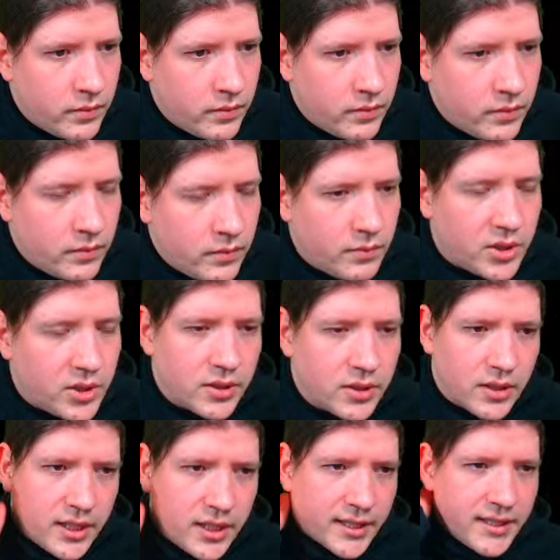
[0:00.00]
Because
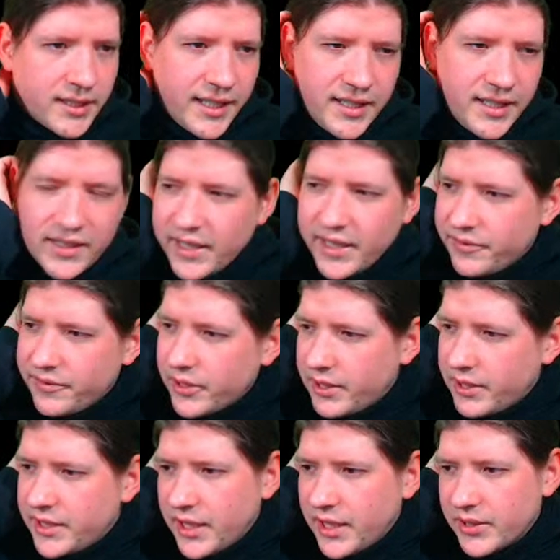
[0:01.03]
like I have no
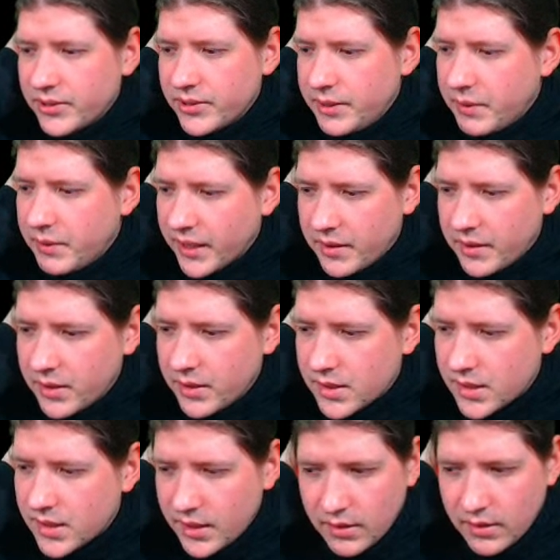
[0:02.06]
idea how to debug this,
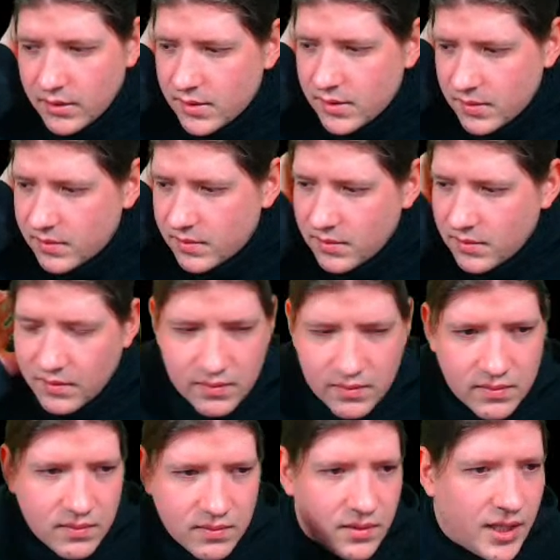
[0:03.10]
and
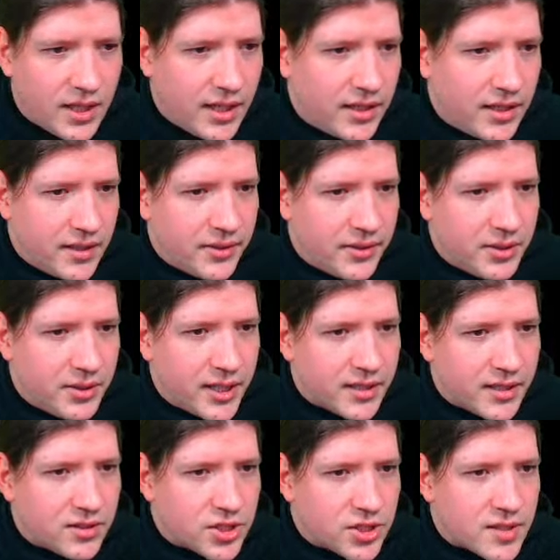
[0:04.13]
I like
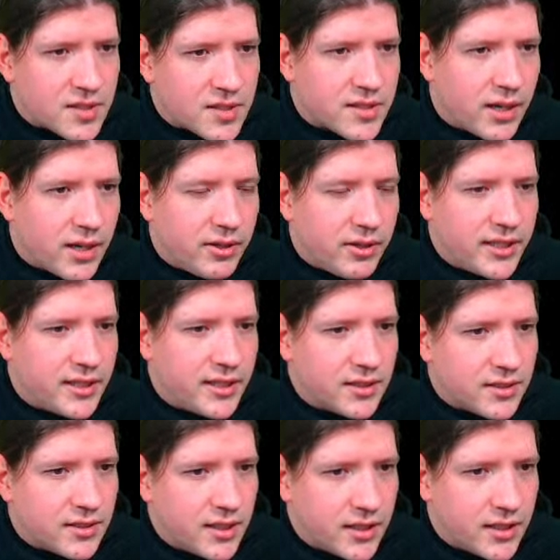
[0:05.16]
just staring at
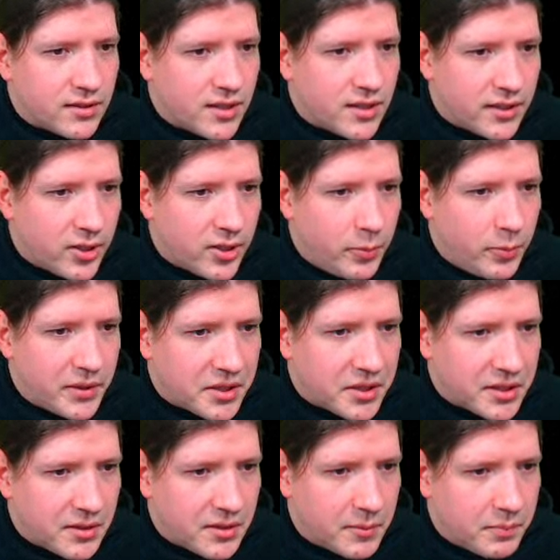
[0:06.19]
it and hoping that
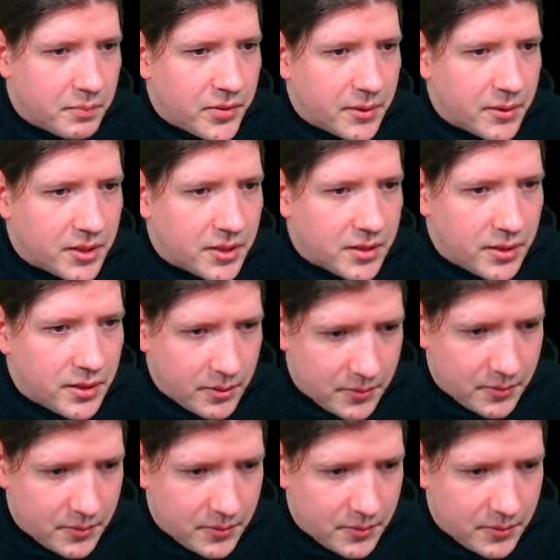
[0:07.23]
the